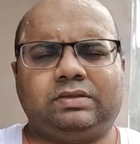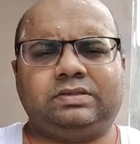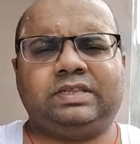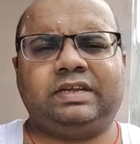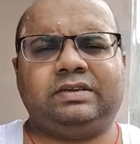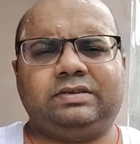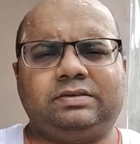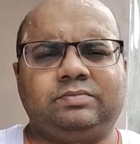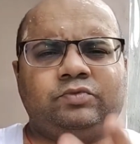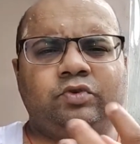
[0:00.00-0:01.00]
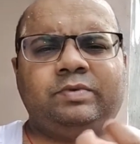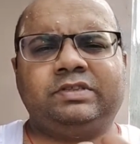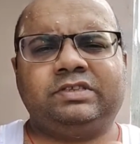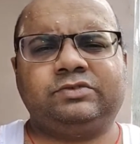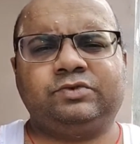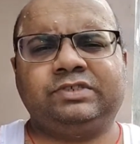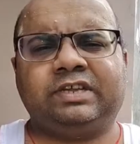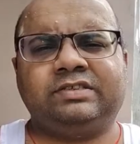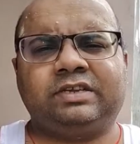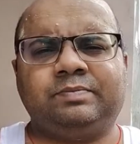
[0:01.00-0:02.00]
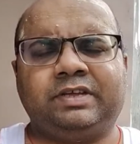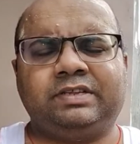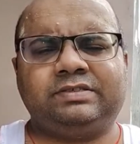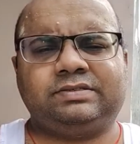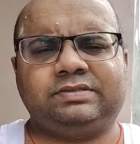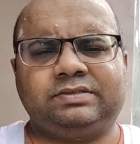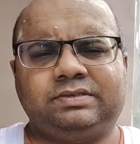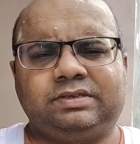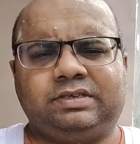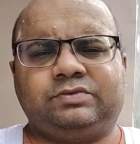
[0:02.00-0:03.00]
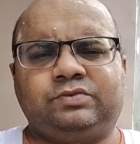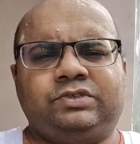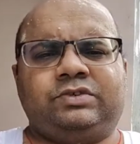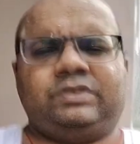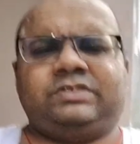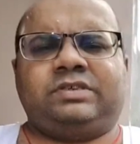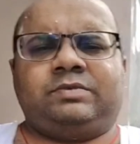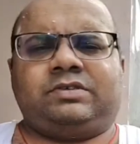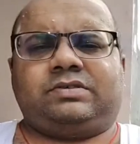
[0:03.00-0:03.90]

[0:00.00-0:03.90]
Then Mulbandi, squeeze anus and penis, squeeze your stomach,